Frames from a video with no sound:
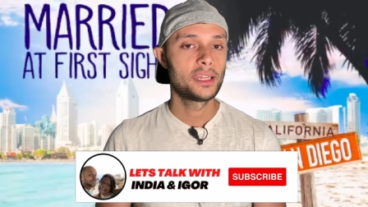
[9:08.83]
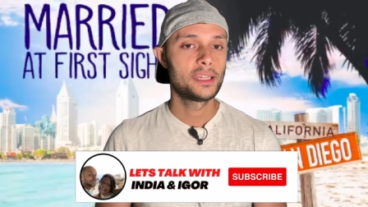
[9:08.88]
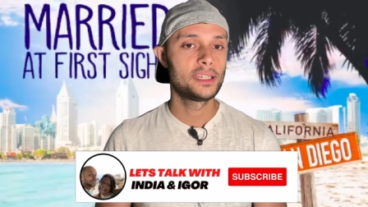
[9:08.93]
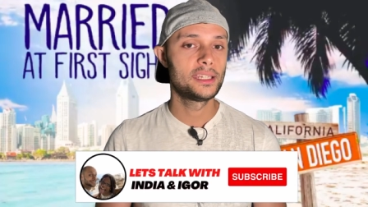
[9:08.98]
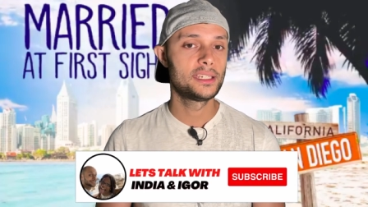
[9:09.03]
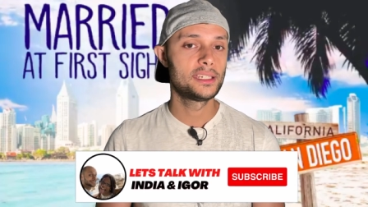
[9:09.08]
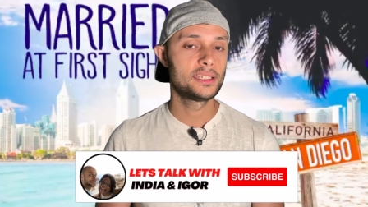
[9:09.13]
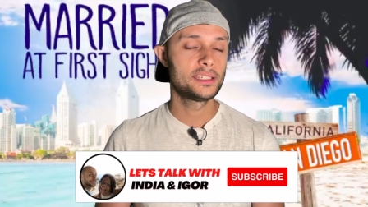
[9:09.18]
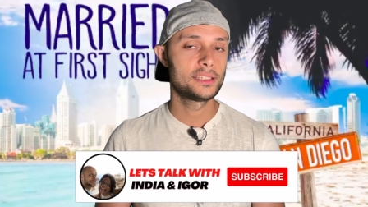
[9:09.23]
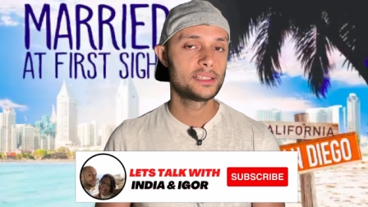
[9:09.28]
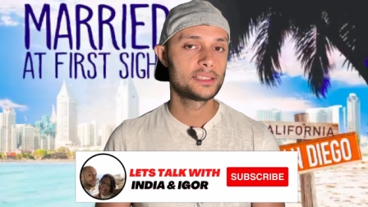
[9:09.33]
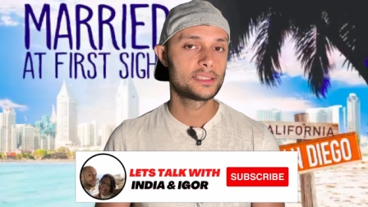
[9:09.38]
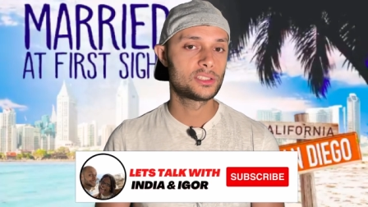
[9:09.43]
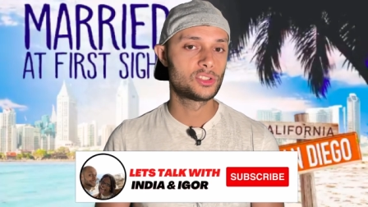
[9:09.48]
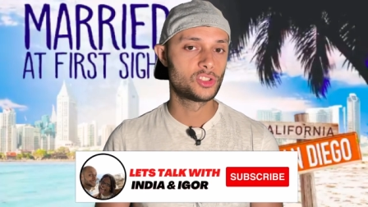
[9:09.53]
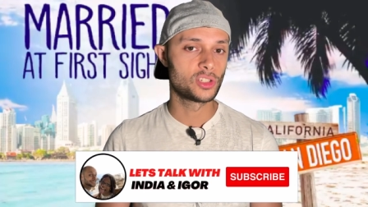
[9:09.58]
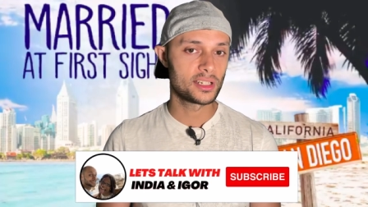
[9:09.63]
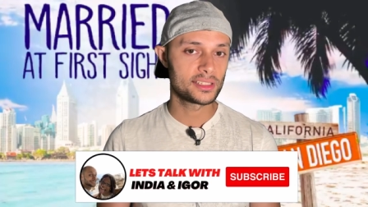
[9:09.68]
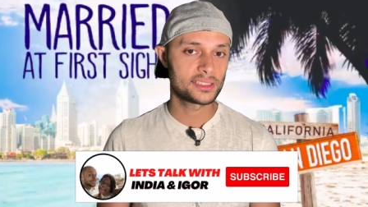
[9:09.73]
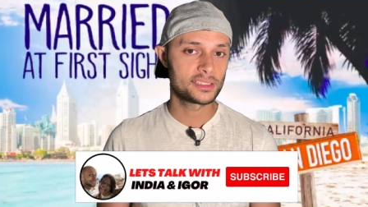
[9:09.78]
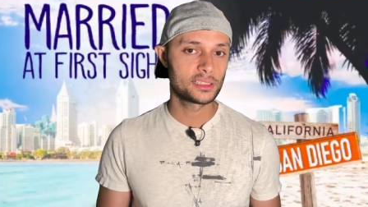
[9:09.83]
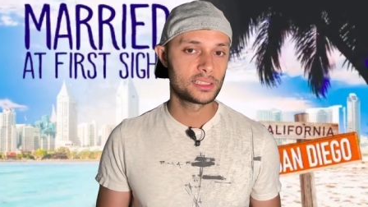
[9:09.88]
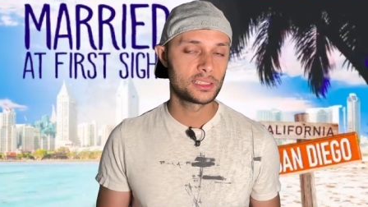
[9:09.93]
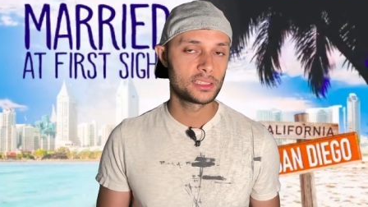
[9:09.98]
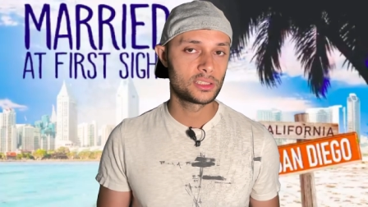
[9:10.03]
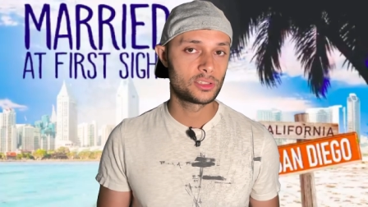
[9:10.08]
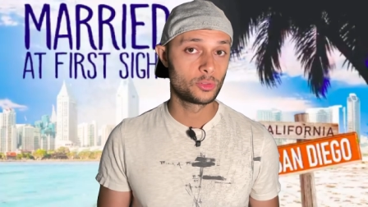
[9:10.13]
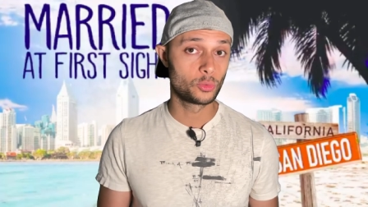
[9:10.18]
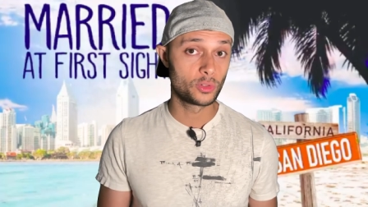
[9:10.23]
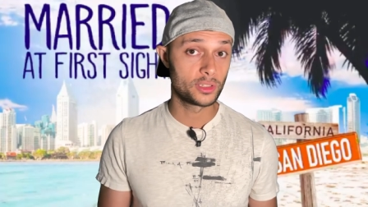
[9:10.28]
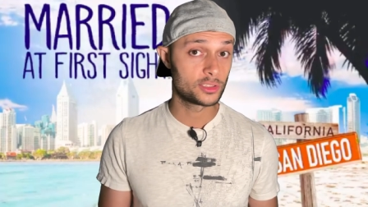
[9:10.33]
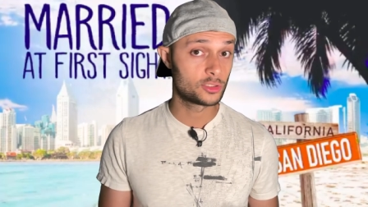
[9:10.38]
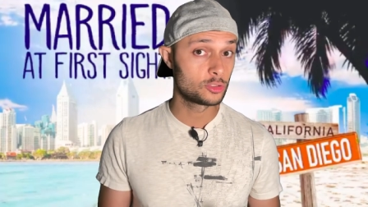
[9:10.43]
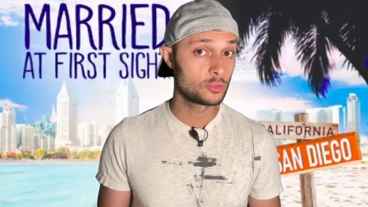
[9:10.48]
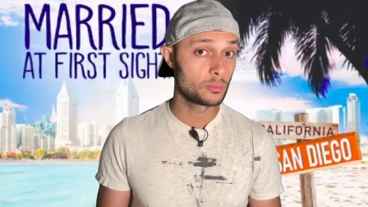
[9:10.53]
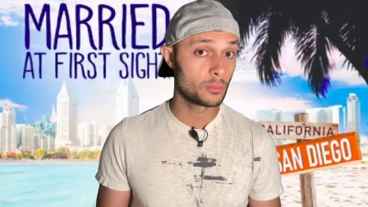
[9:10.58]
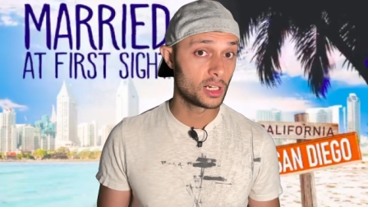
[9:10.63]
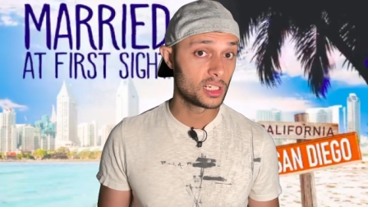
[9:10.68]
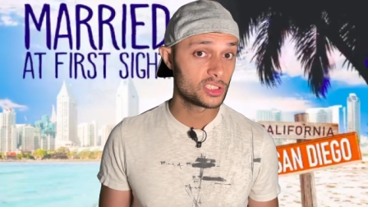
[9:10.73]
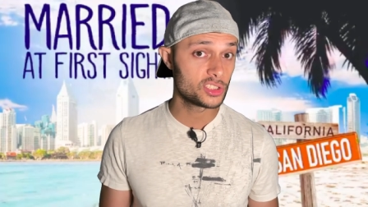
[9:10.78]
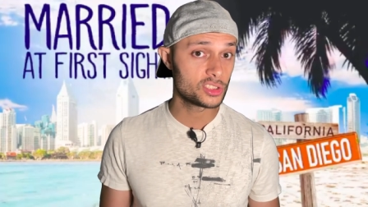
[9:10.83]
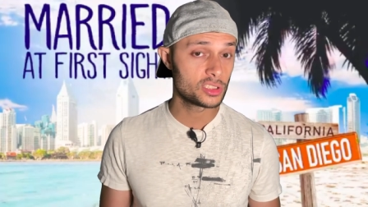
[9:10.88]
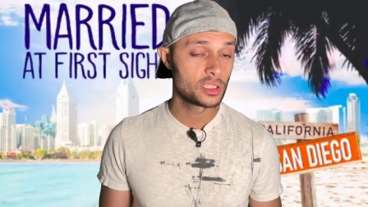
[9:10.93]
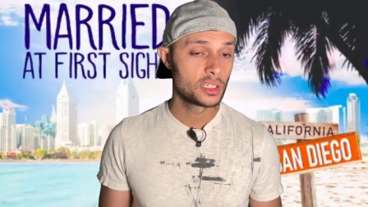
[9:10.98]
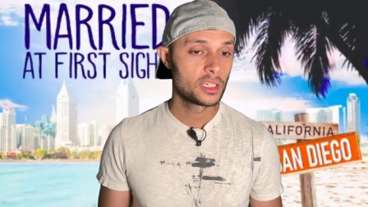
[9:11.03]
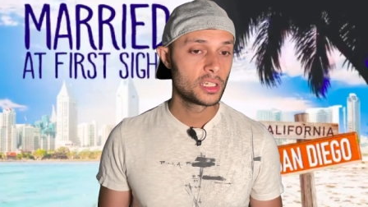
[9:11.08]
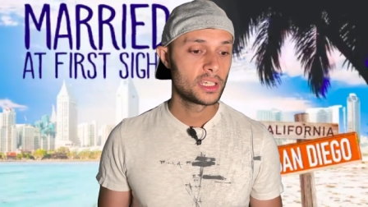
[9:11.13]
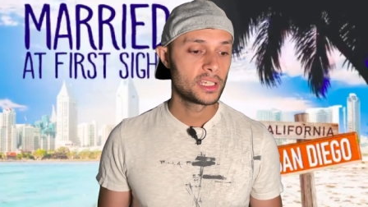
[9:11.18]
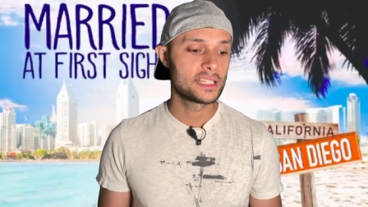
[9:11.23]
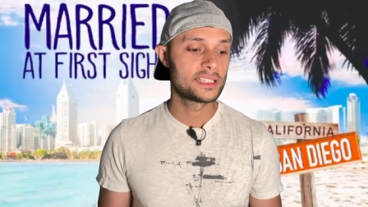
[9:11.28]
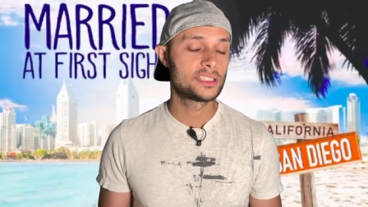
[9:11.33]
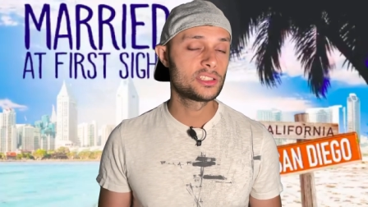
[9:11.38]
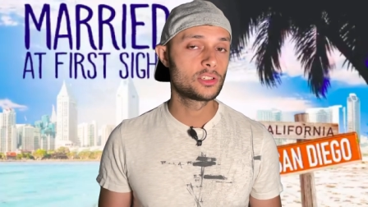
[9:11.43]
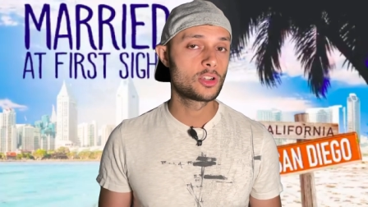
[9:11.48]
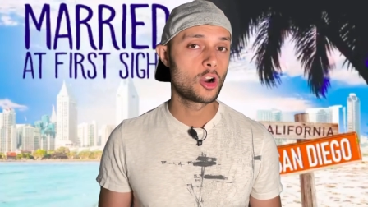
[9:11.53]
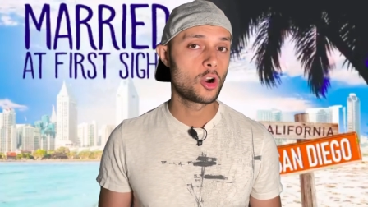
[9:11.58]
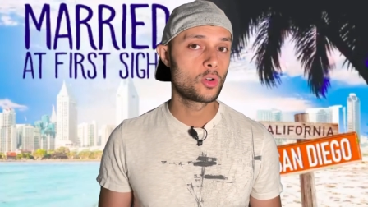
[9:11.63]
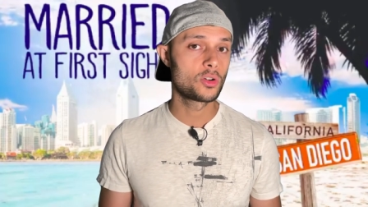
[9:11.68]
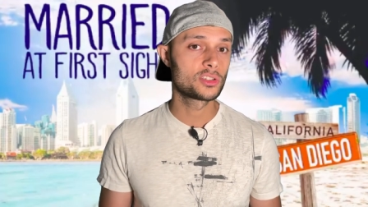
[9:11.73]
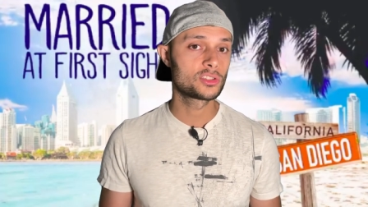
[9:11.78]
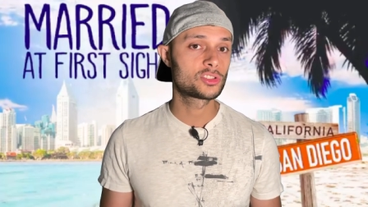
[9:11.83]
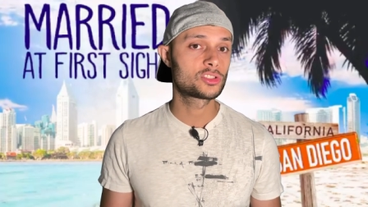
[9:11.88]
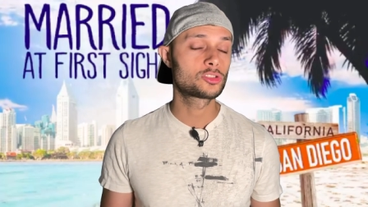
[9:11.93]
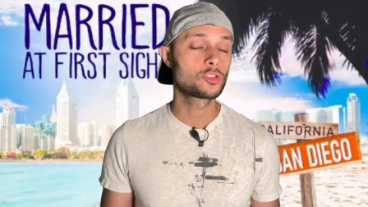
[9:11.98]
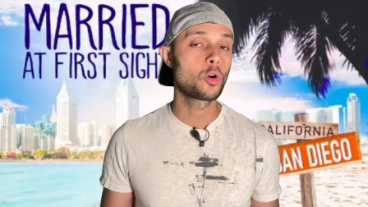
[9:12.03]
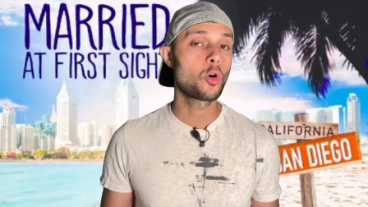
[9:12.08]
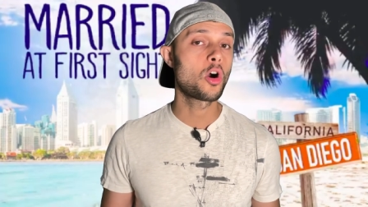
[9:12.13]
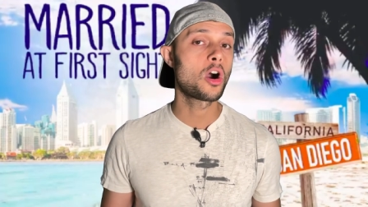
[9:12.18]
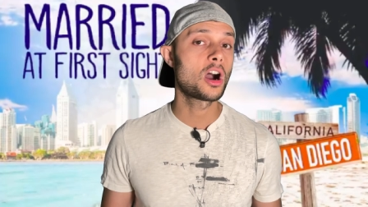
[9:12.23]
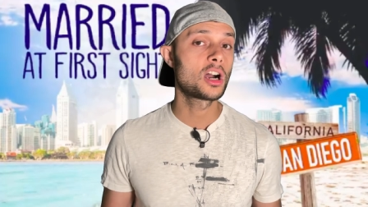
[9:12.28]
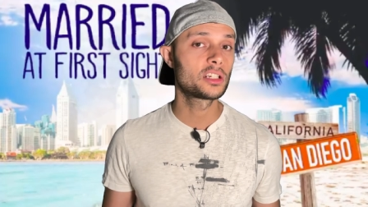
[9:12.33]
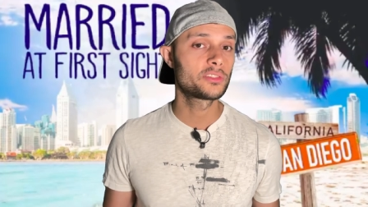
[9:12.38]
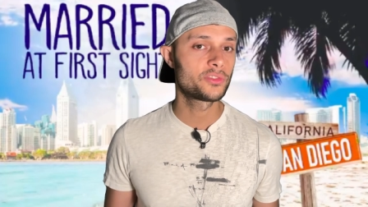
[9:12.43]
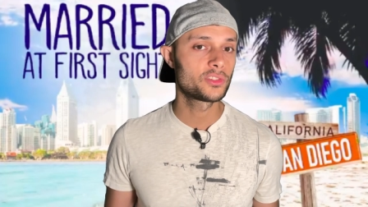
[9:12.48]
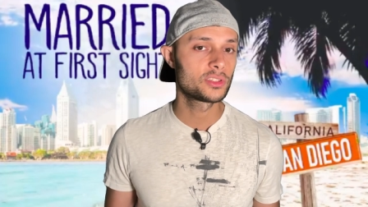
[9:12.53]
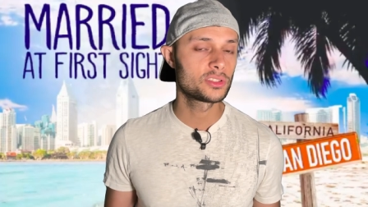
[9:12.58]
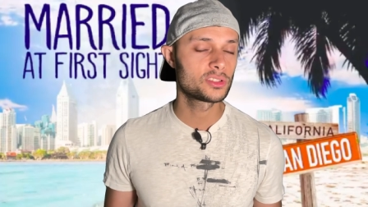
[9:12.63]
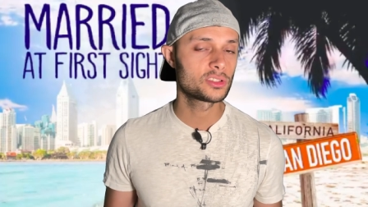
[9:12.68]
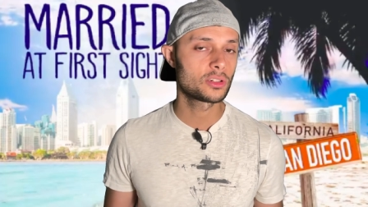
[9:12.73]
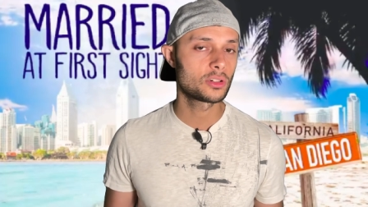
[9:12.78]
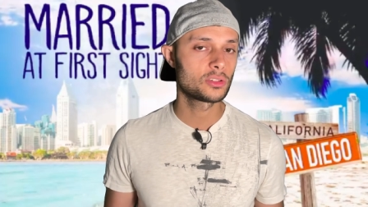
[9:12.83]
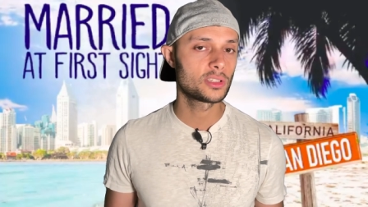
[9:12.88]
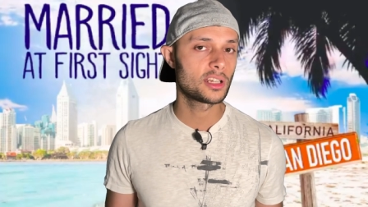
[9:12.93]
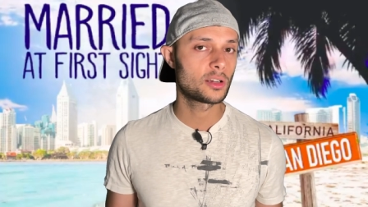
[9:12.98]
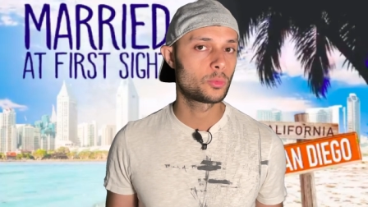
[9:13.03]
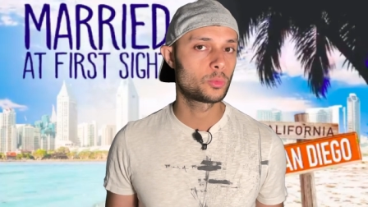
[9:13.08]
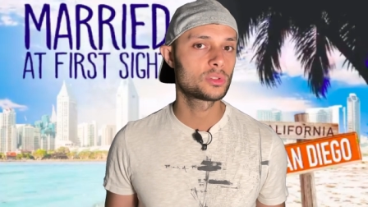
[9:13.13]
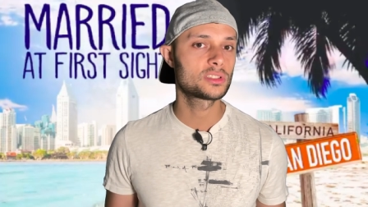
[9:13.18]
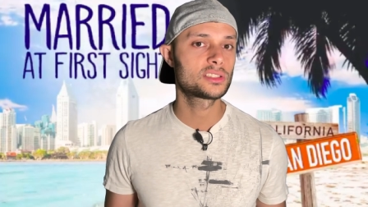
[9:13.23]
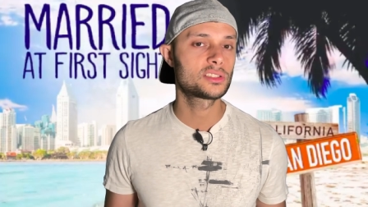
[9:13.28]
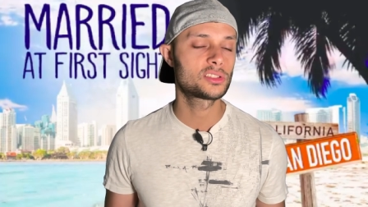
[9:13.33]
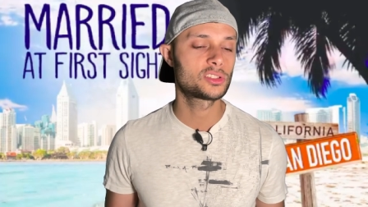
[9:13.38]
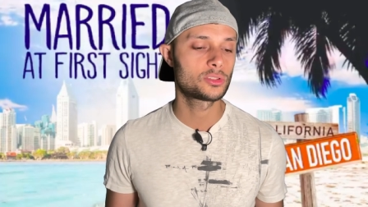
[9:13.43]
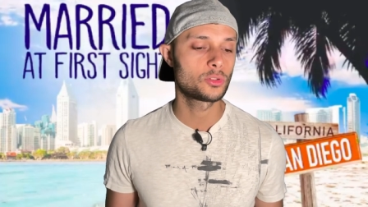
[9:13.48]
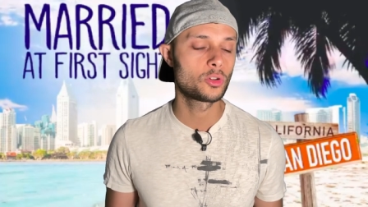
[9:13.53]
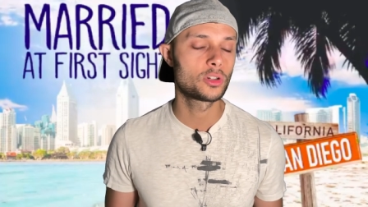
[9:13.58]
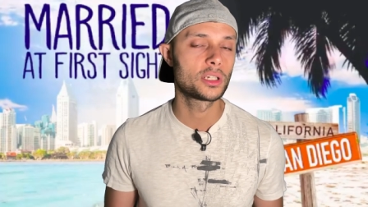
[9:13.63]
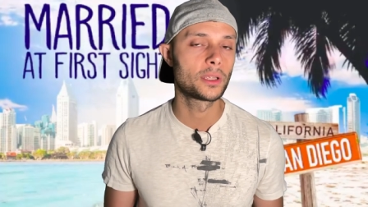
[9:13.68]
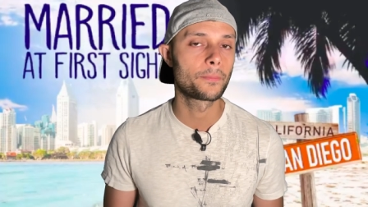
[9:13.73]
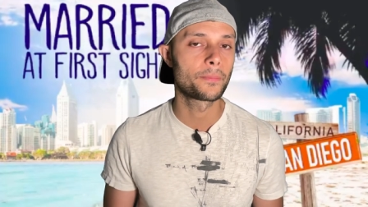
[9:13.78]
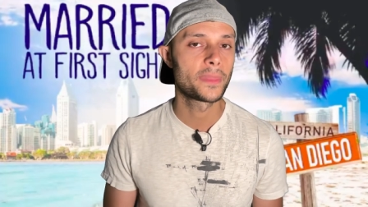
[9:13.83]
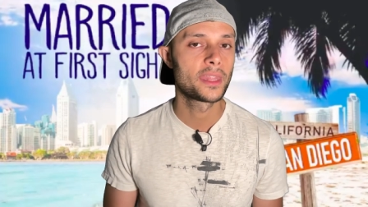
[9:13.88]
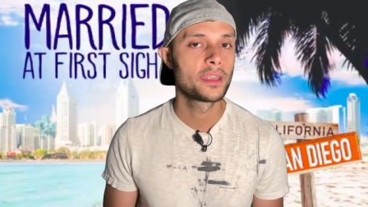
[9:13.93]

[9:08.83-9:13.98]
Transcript: Is Justin doing too much? Is he going so hard for this girl? Like, what's the story?